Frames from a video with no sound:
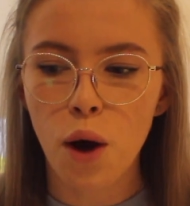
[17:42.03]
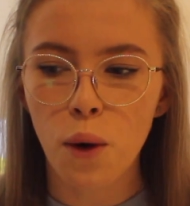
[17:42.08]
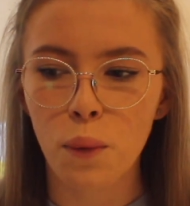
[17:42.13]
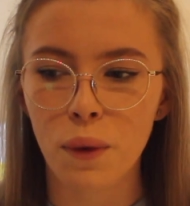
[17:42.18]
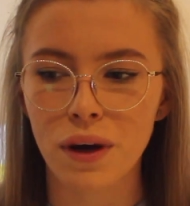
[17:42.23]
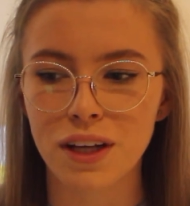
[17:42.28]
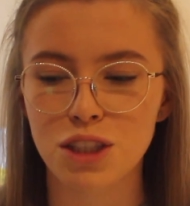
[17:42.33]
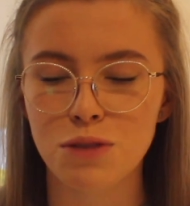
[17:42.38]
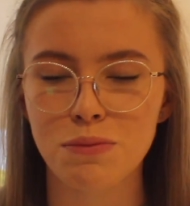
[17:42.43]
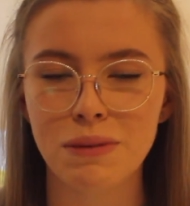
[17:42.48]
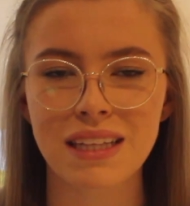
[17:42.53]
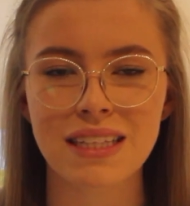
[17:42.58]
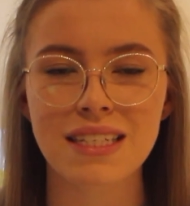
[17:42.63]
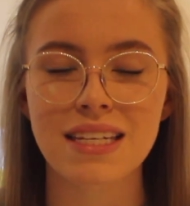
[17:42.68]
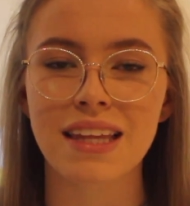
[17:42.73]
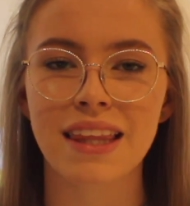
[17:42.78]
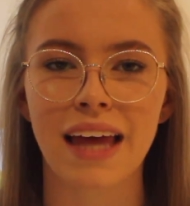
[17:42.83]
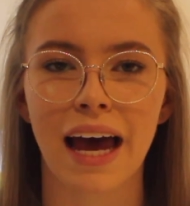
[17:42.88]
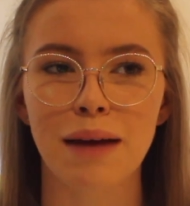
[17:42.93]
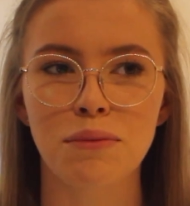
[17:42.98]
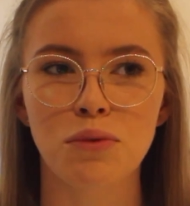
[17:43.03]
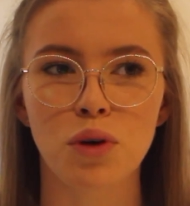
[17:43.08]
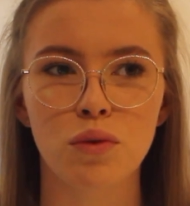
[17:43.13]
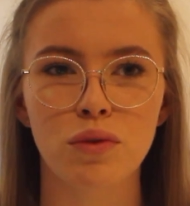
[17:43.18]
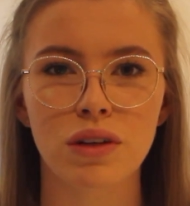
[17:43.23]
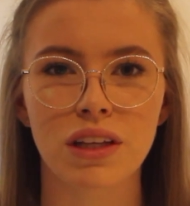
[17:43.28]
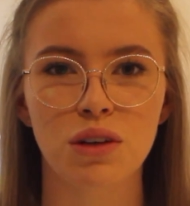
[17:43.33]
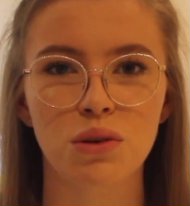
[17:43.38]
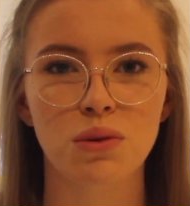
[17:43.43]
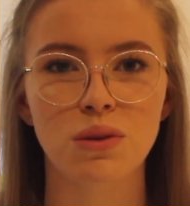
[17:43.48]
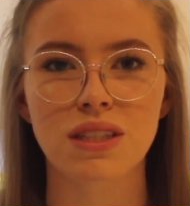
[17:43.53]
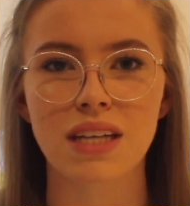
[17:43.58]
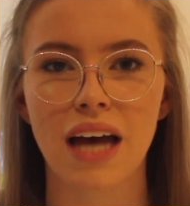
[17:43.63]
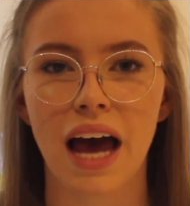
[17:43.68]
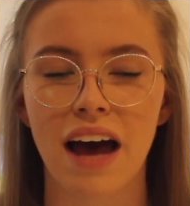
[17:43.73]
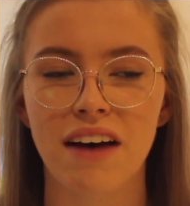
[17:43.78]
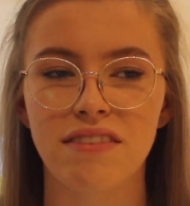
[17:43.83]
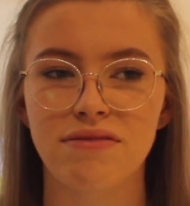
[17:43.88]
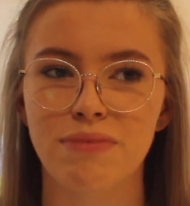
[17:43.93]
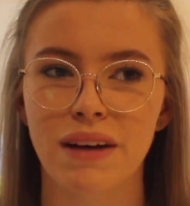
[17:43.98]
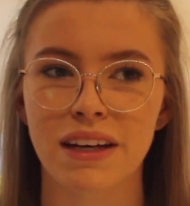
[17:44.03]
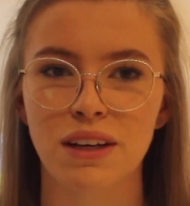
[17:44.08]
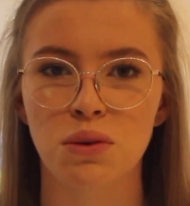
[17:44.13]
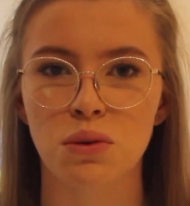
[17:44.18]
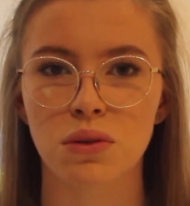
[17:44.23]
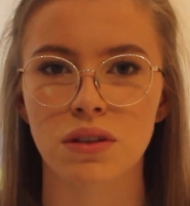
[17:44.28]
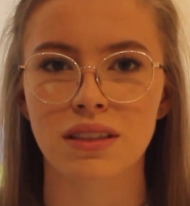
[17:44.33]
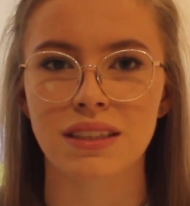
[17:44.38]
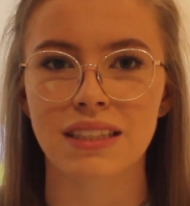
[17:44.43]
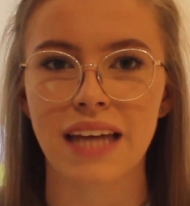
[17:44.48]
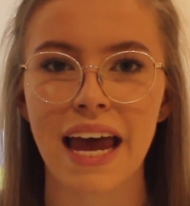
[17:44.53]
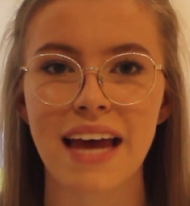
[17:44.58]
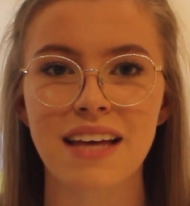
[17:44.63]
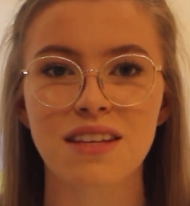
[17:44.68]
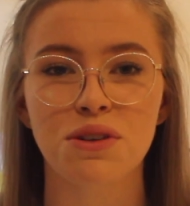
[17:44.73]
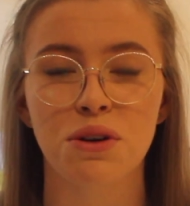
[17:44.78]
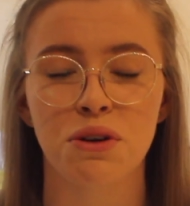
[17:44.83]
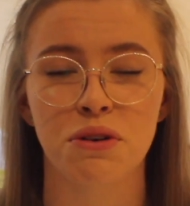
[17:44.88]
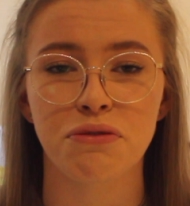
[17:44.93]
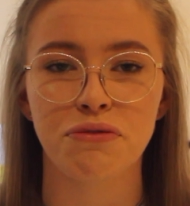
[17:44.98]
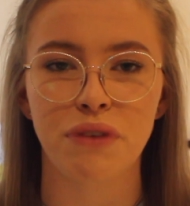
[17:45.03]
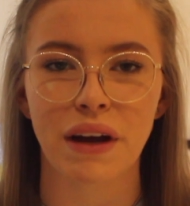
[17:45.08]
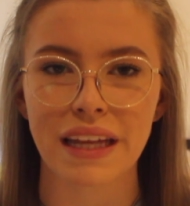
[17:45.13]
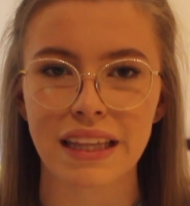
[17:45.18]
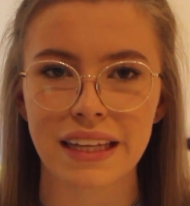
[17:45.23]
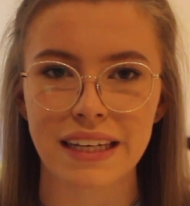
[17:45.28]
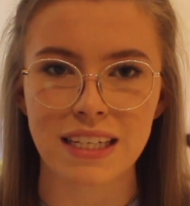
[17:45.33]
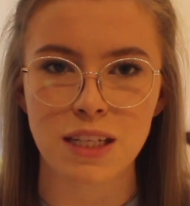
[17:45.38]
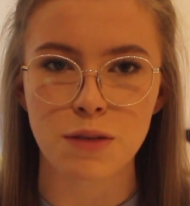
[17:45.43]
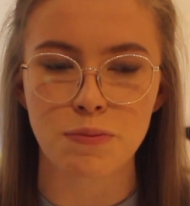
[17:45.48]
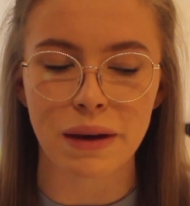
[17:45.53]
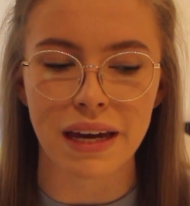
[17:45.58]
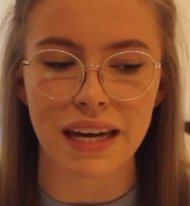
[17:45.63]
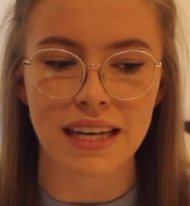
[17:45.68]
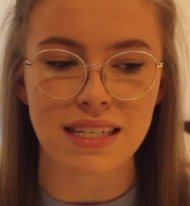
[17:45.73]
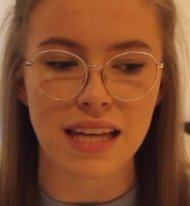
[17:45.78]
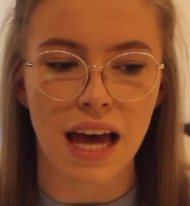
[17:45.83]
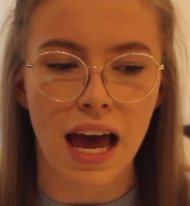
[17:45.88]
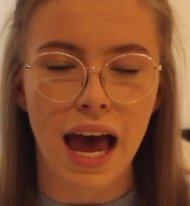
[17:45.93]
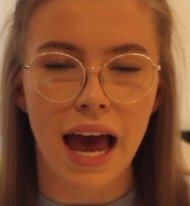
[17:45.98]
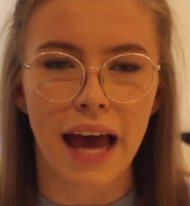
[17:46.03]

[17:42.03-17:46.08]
which means that I'm not really going to have my own desk or filing space,